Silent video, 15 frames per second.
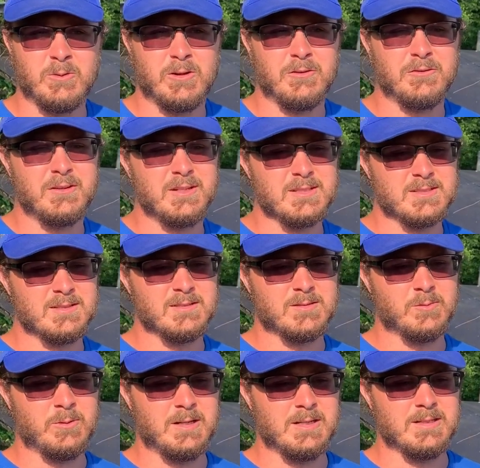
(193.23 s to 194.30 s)
on distance
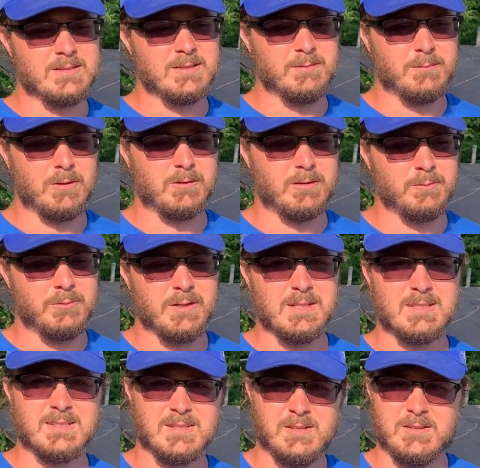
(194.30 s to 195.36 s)
wise on
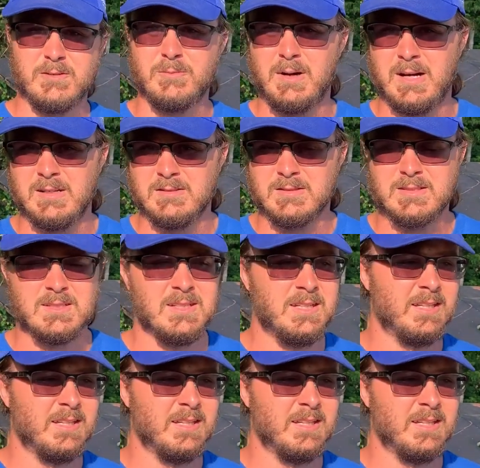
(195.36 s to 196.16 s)
Marketplace is 100 miles.